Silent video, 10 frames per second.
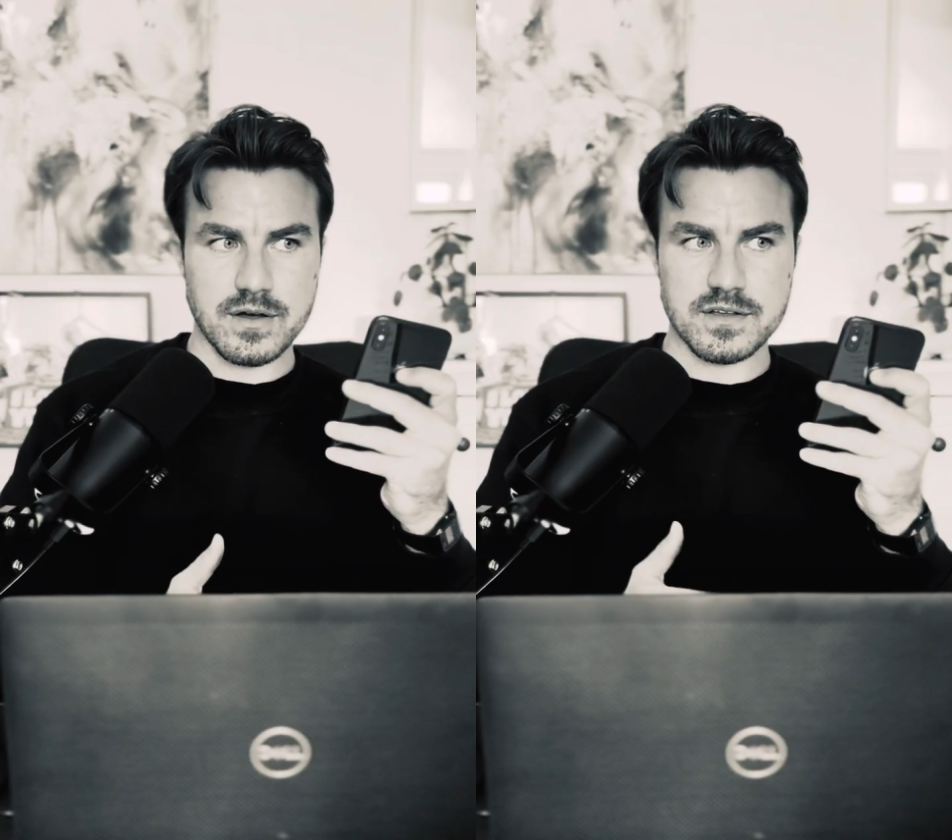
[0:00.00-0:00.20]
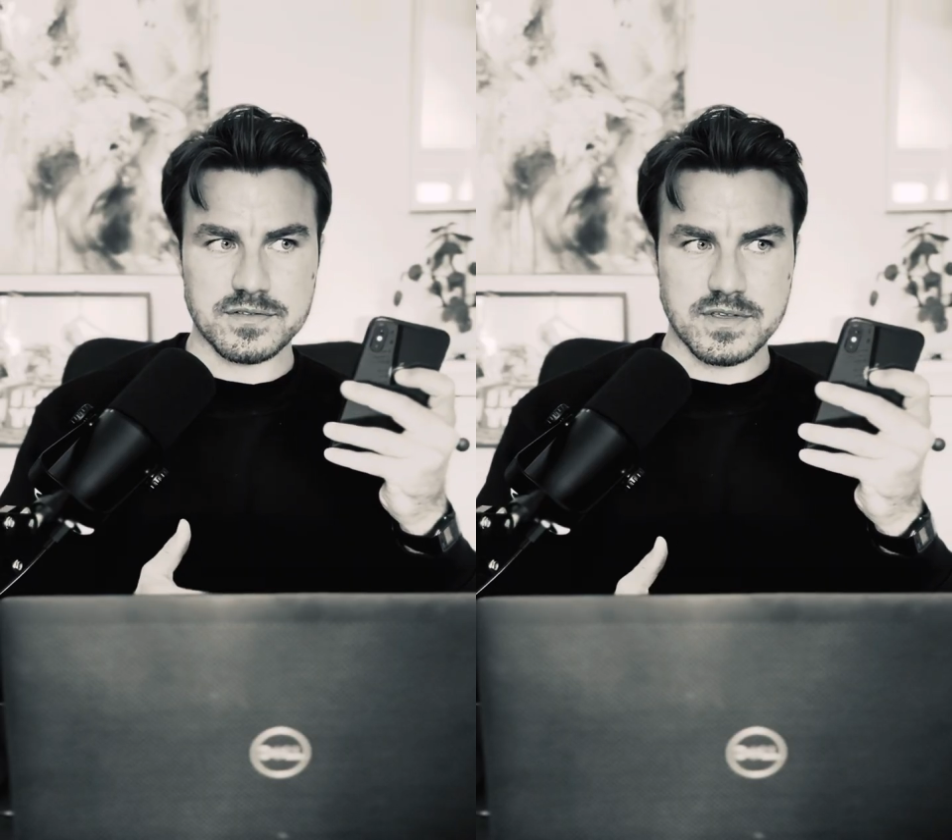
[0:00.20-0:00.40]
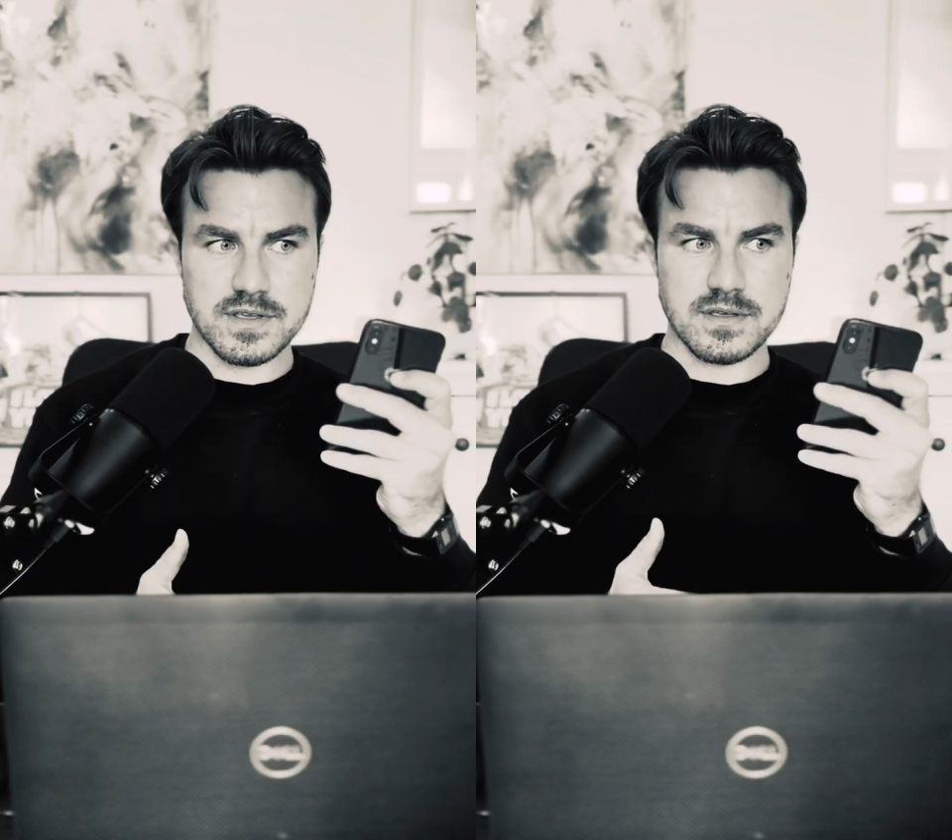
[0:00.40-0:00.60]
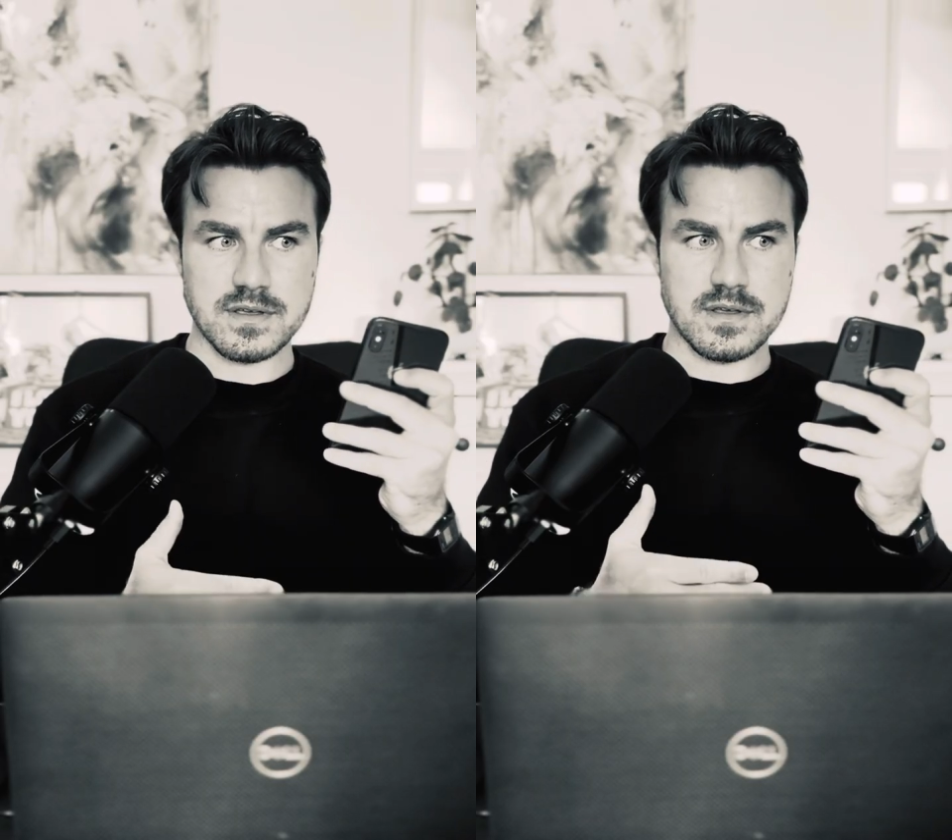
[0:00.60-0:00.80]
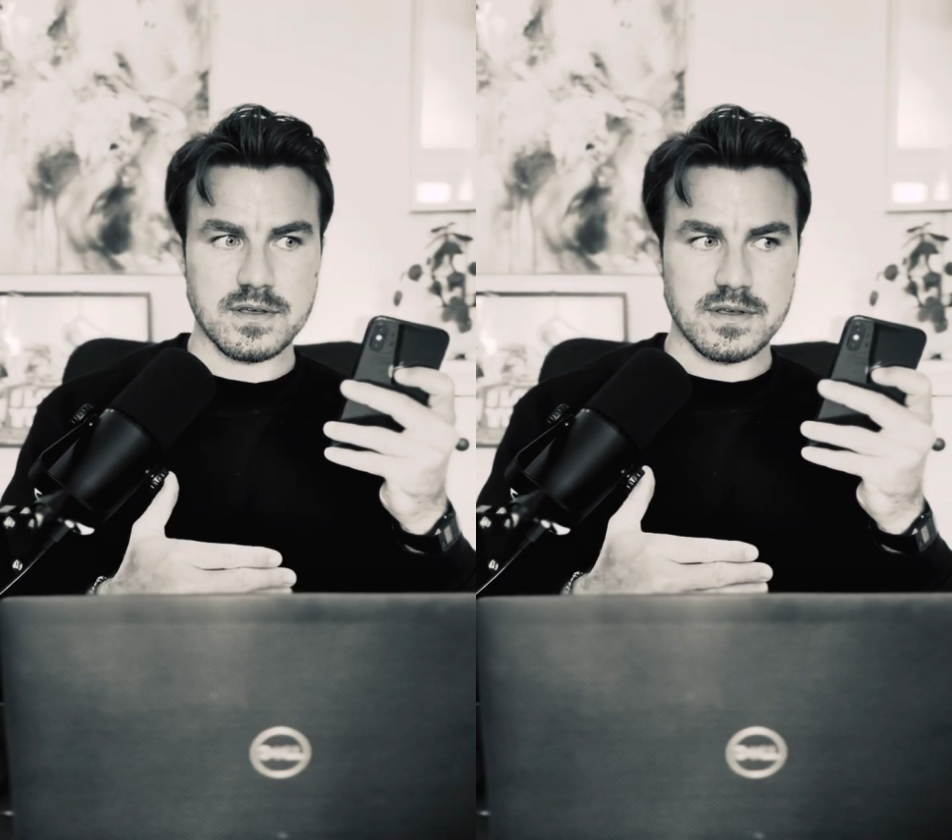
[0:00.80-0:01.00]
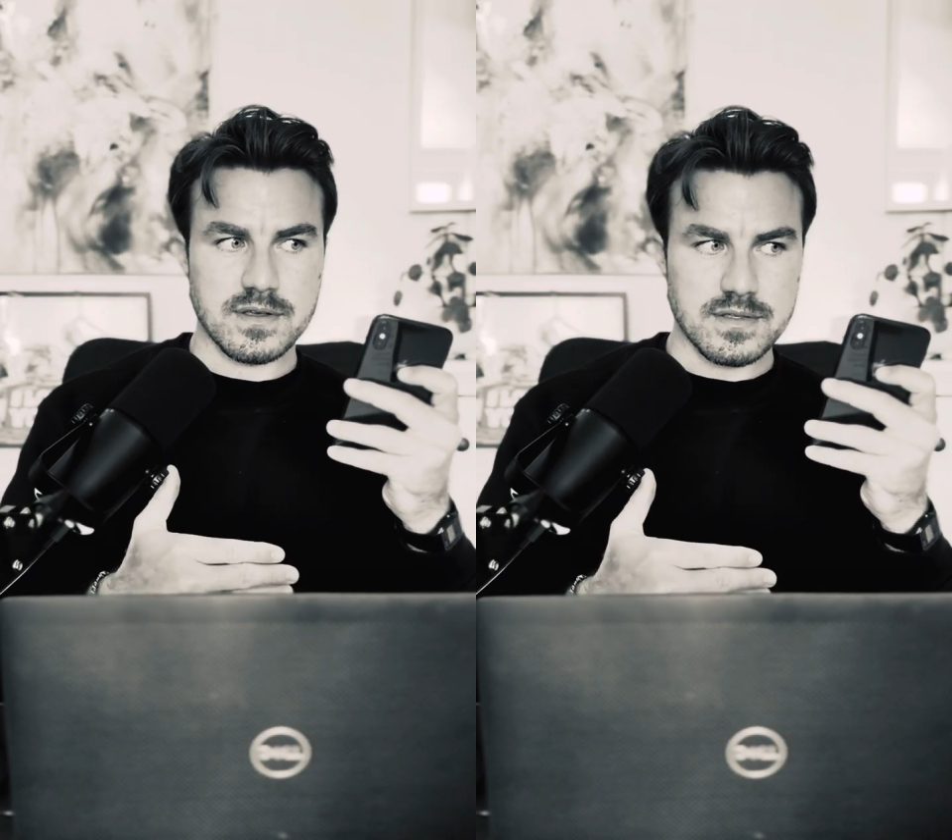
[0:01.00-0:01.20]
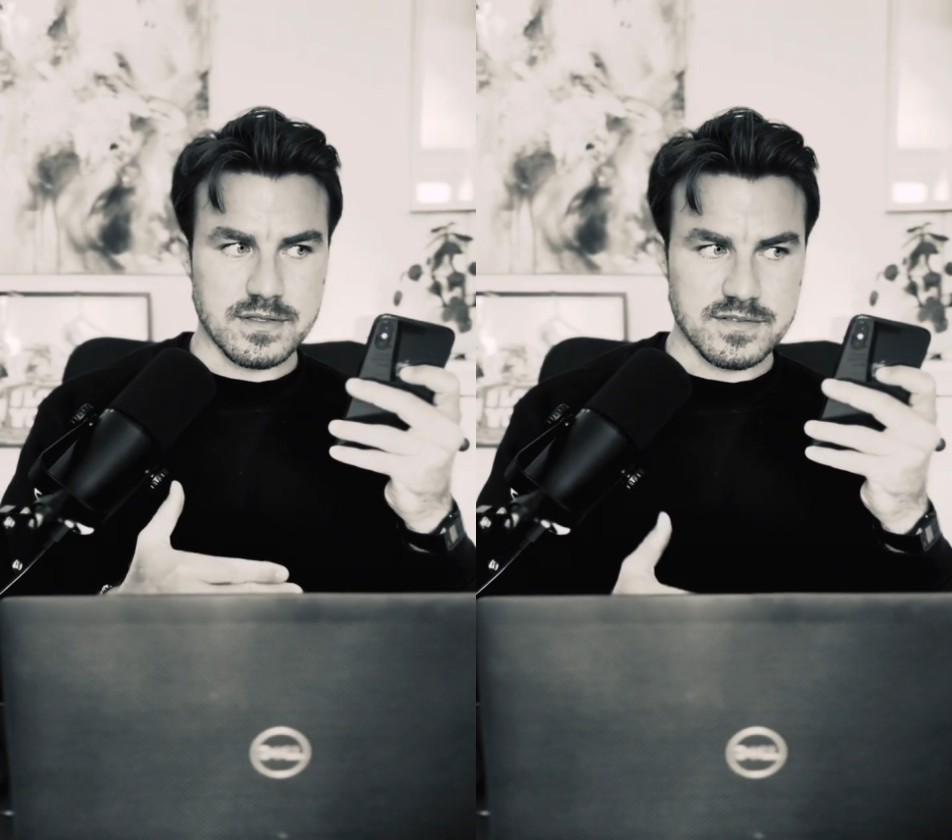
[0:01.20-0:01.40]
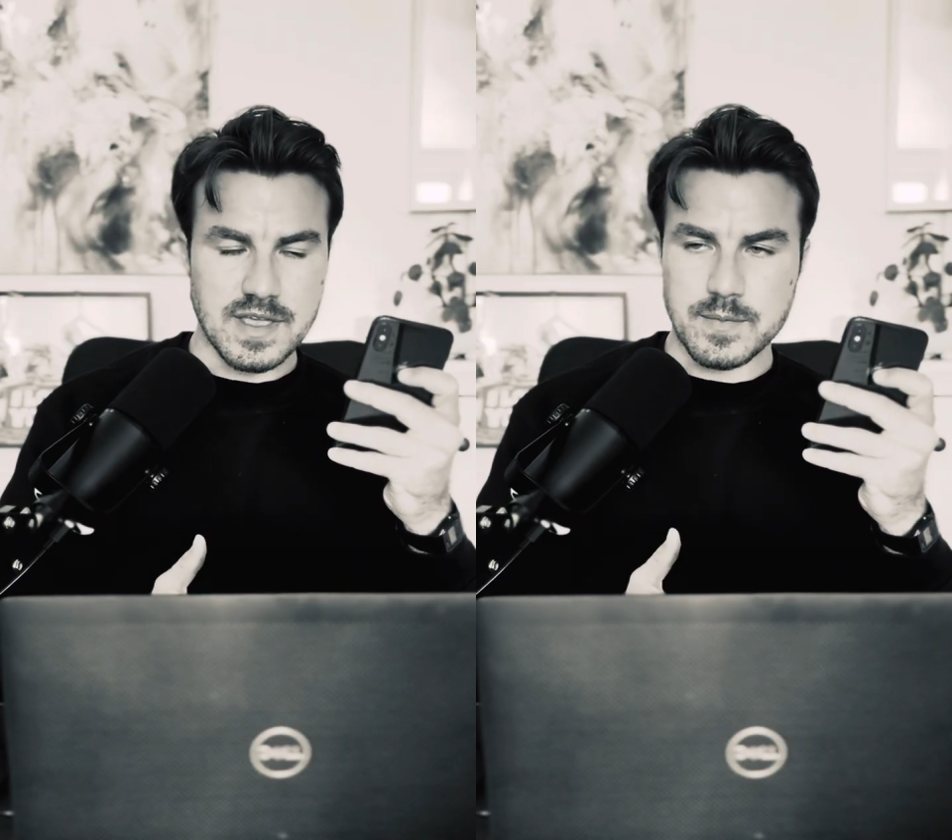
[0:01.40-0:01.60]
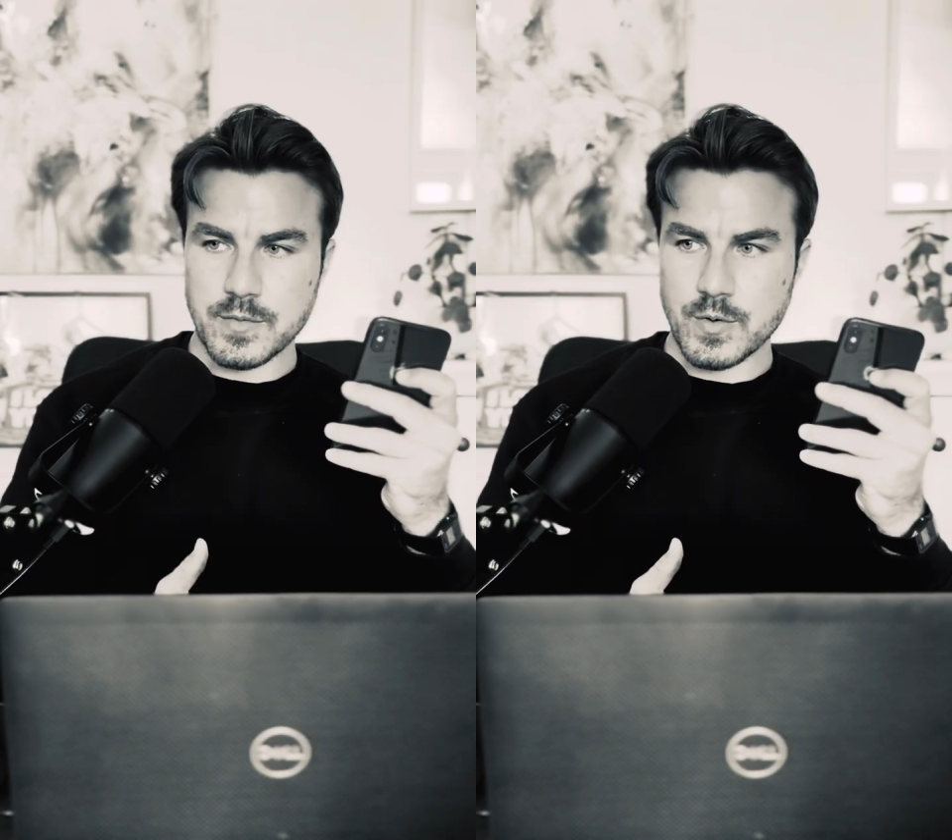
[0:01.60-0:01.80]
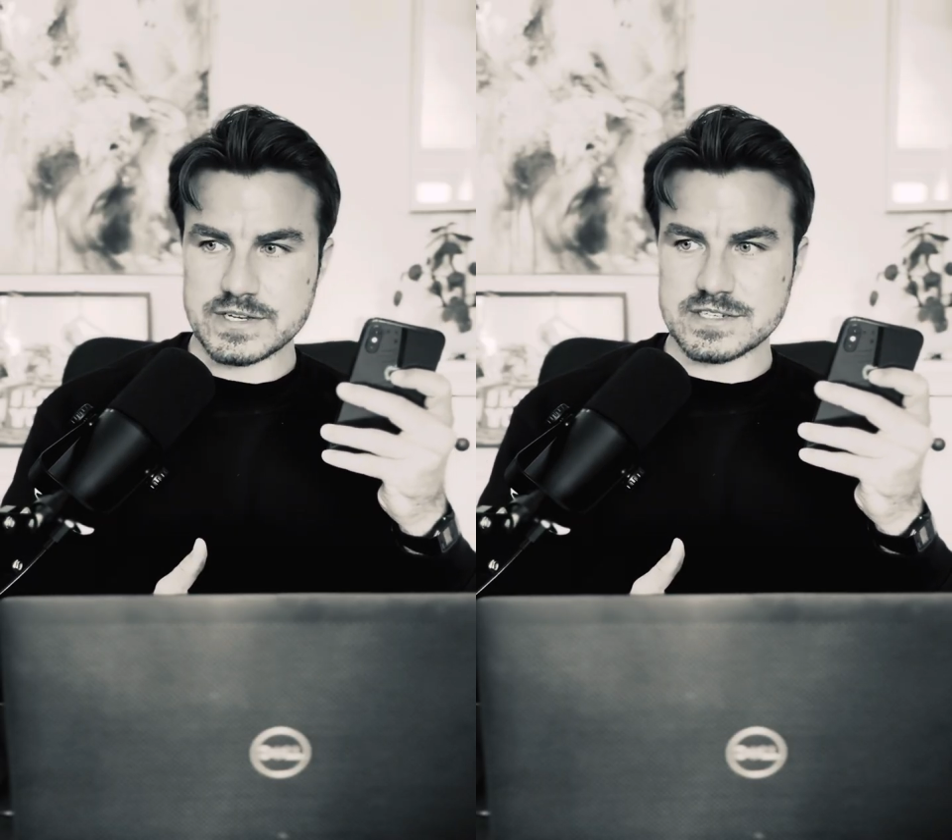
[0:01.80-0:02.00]
asking the same
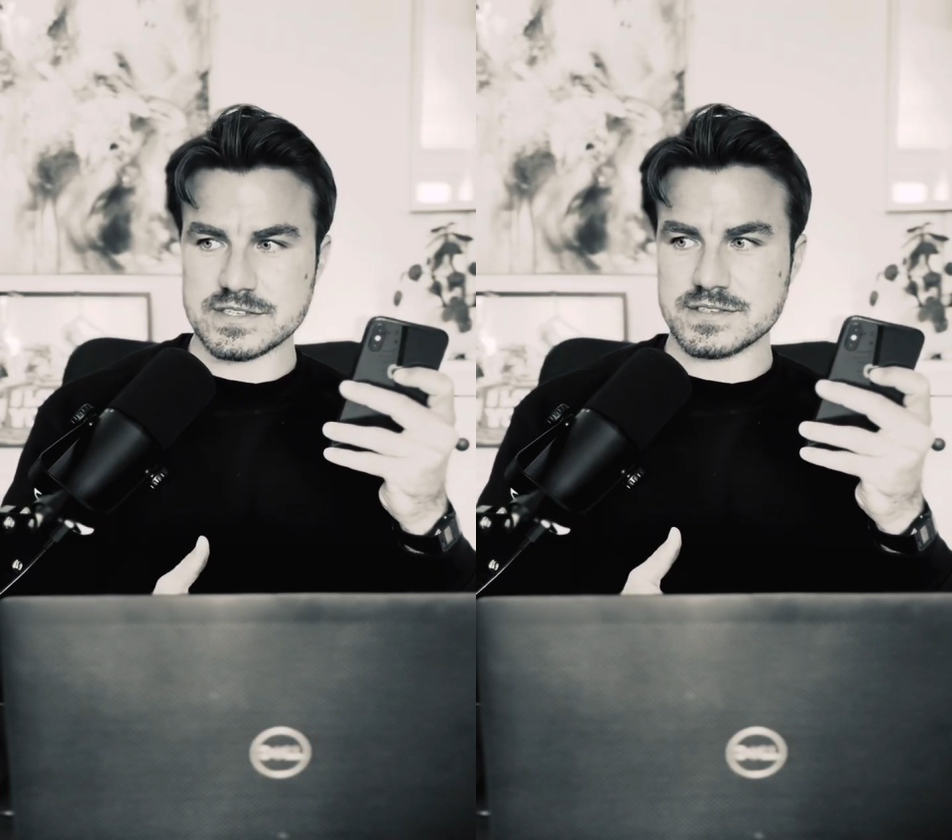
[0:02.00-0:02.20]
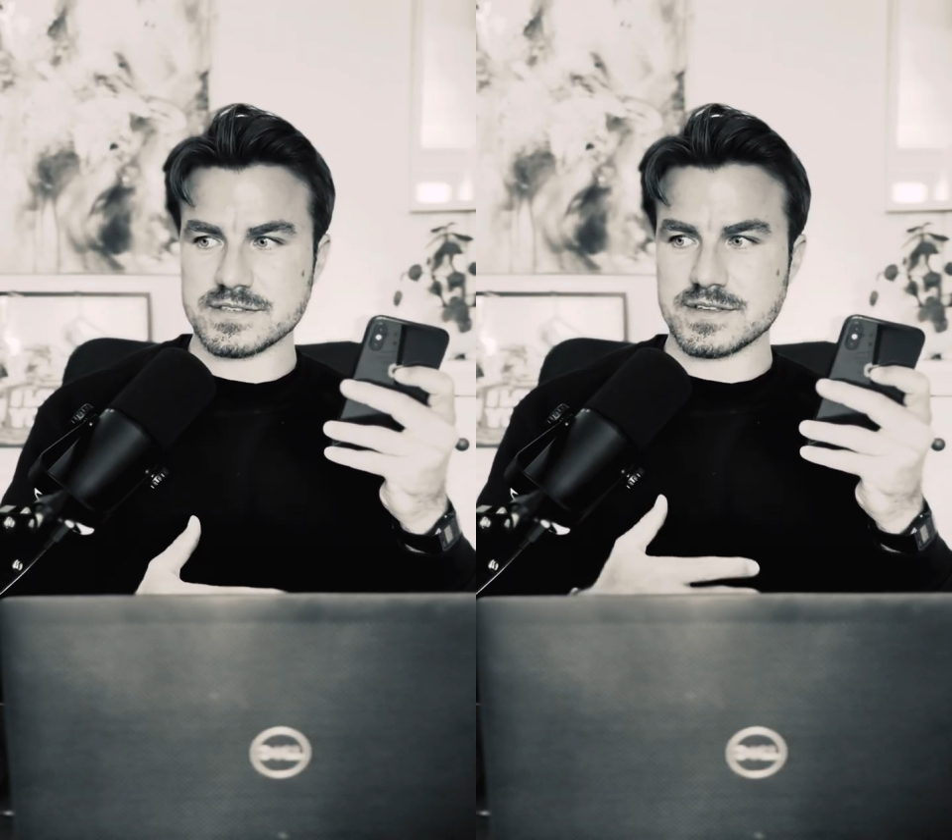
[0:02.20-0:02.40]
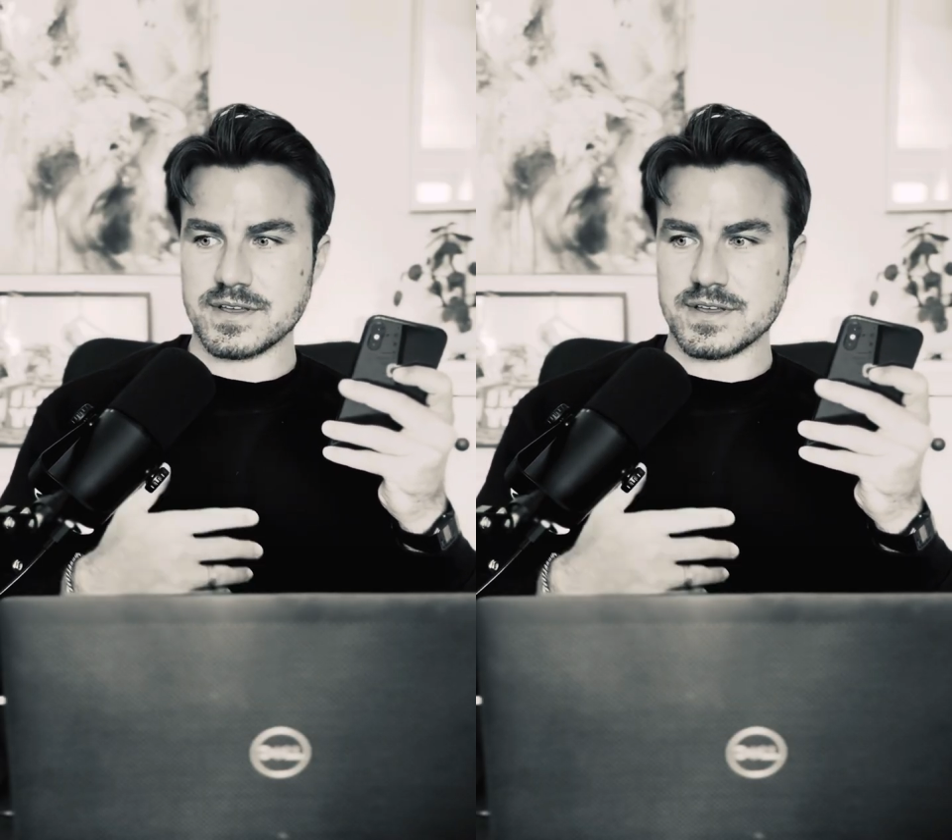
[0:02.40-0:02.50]
questions